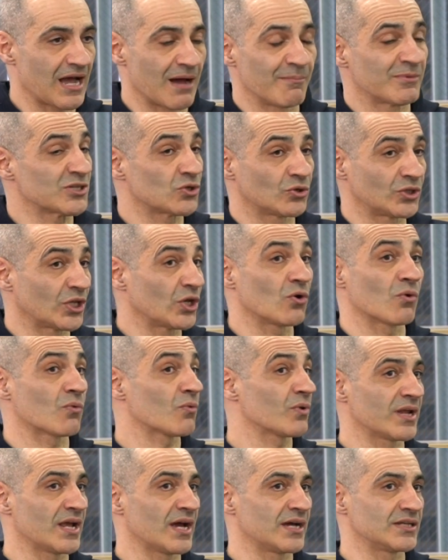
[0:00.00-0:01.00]
Amazon in
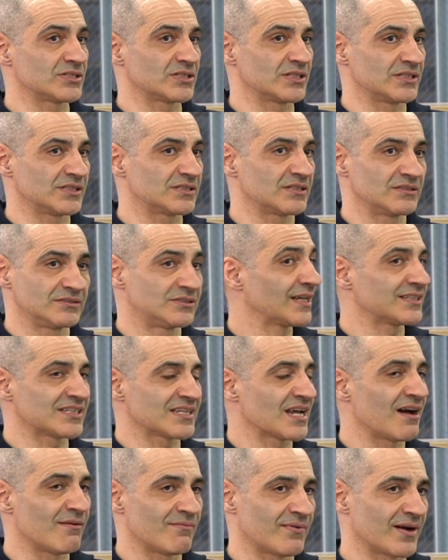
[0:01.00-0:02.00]
Korea
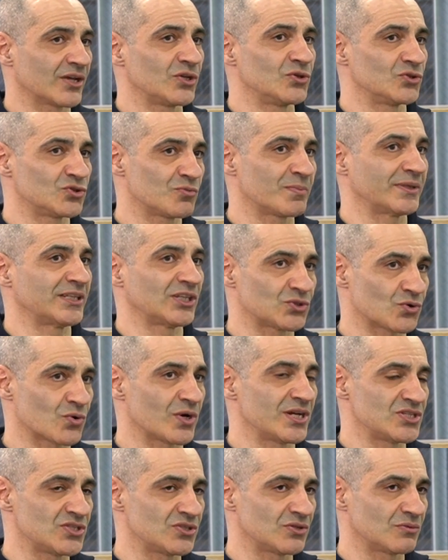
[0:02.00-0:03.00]
doesn't have a huge
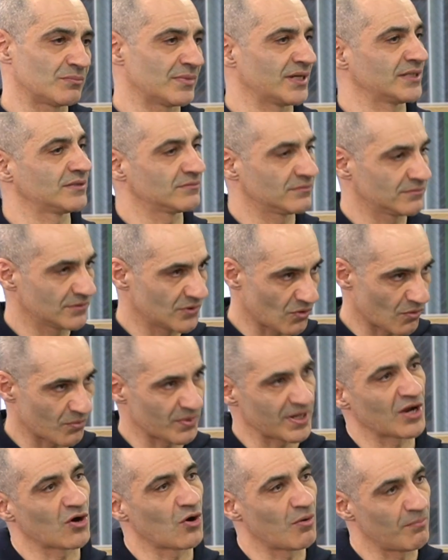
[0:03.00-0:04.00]
penetration, but
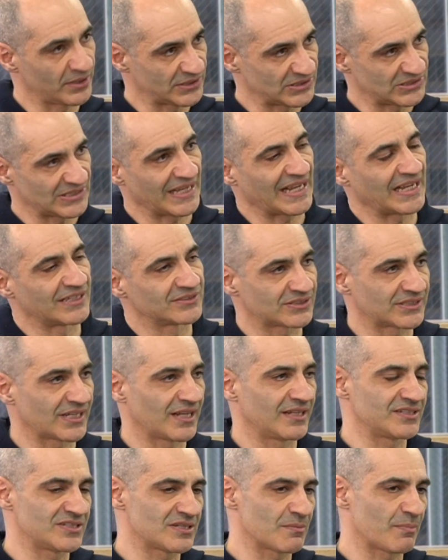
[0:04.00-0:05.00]
Korean companies, they can
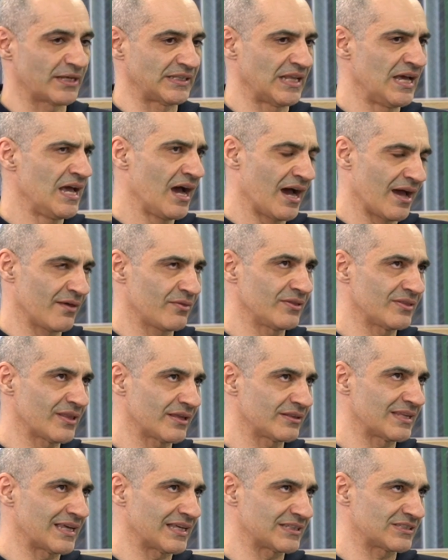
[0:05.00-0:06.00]
sell in Japan. I think
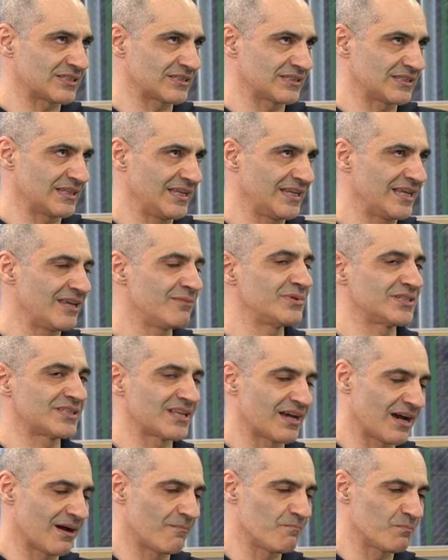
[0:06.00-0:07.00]
it gives it
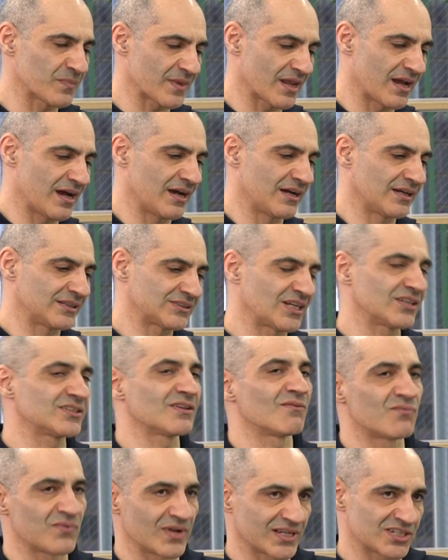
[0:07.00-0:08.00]
a
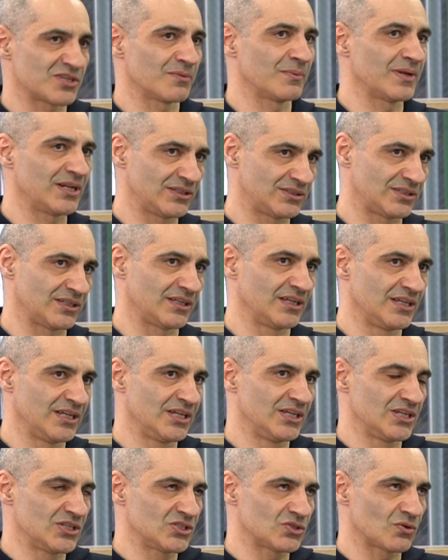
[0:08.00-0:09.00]
certain flexibility.
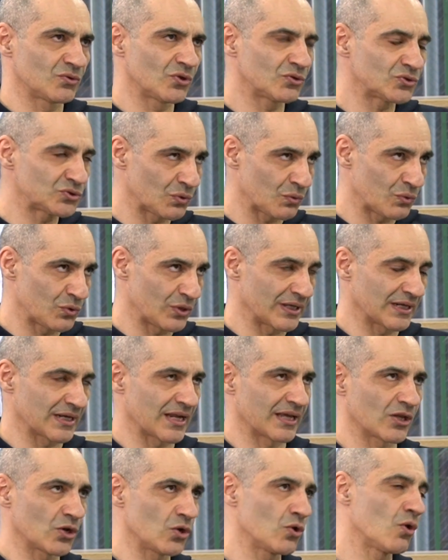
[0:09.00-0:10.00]
So those two things,
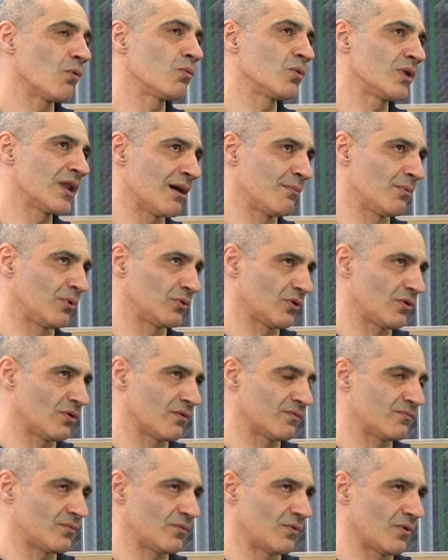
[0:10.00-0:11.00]
like low
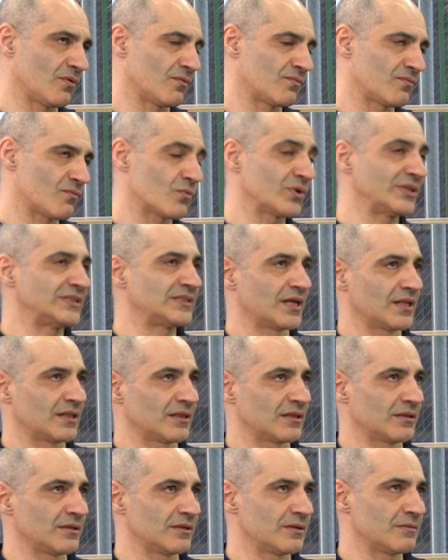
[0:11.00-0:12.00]
level of
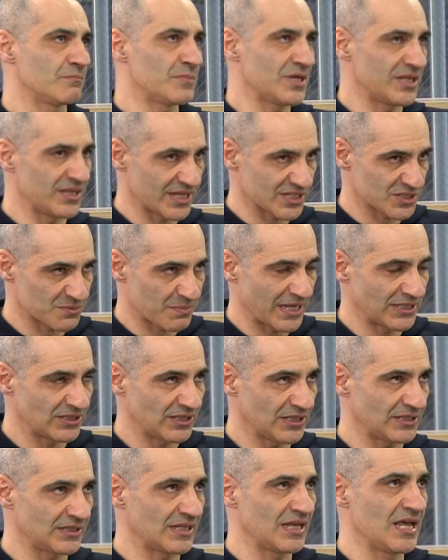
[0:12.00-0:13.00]
retail media
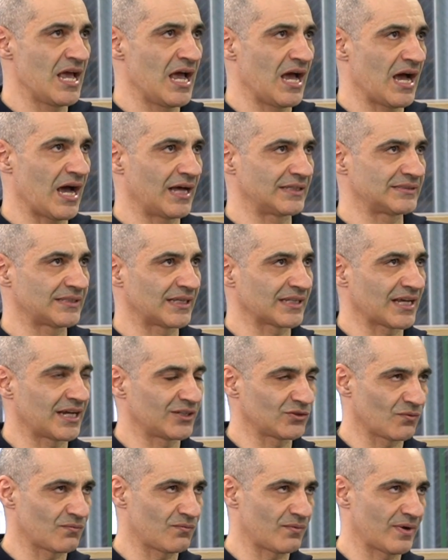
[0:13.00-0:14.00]
spending and that
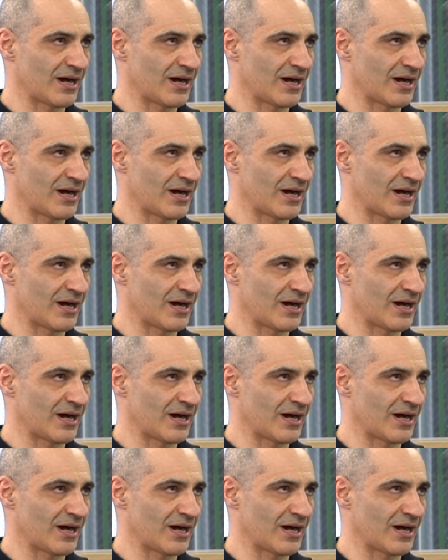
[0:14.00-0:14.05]
kind of